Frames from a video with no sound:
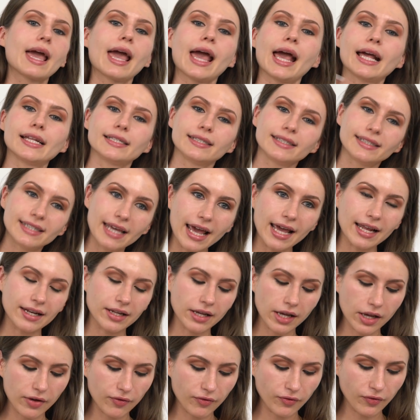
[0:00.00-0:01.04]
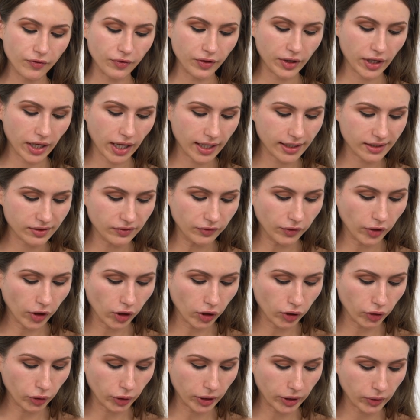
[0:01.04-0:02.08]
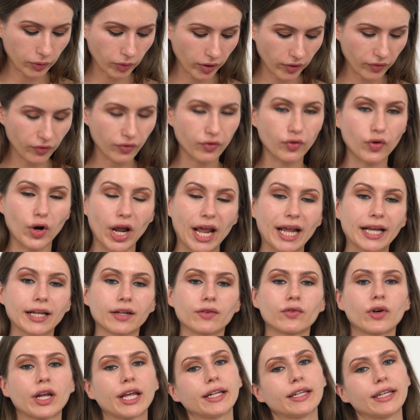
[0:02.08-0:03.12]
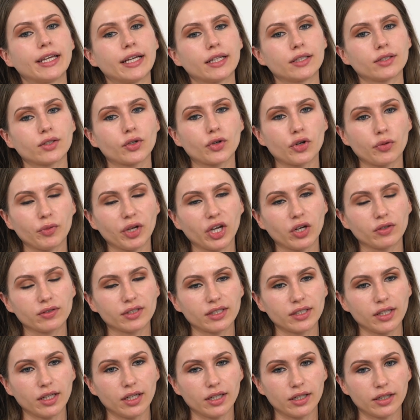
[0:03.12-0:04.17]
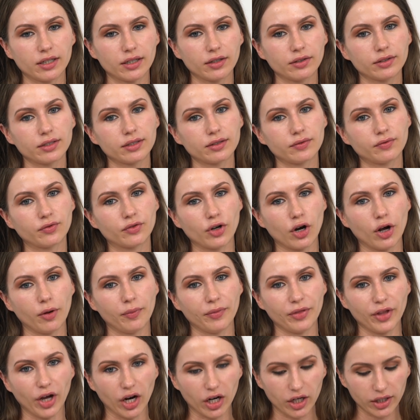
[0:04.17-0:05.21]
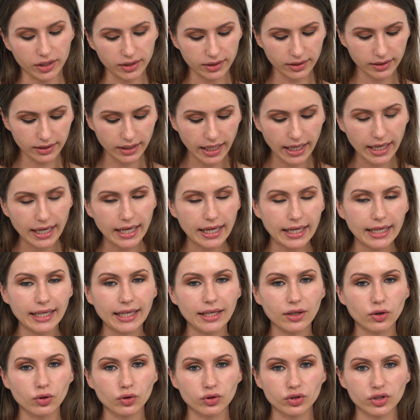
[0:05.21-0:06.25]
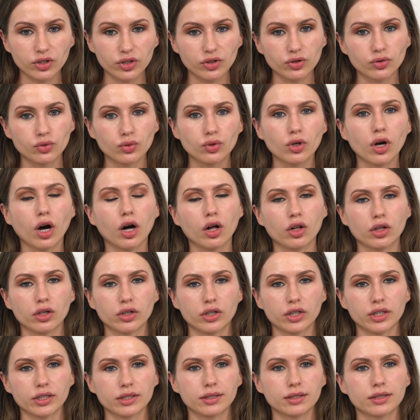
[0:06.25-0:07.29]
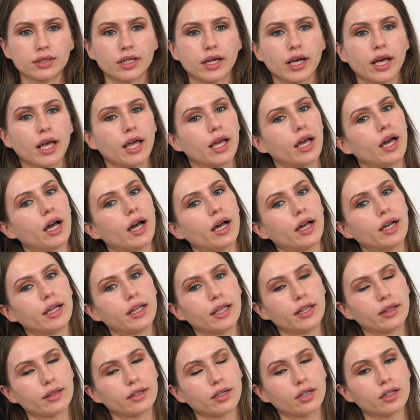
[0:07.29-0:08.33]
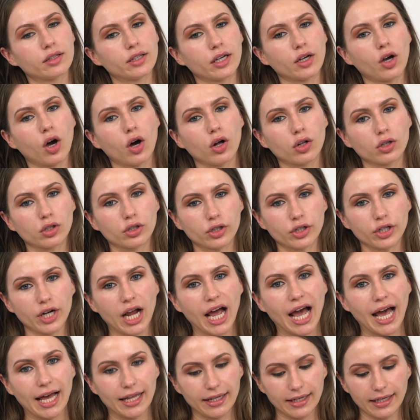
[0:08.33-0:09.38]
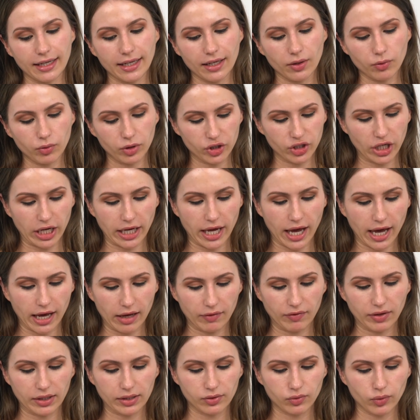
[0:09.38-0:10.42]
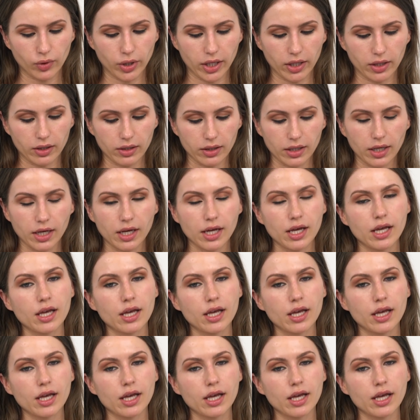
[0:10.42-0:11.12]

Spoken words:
and then he's following with Radiant Creamy Concealers from NARS. He uses two colors in the color Honey, which I have as well,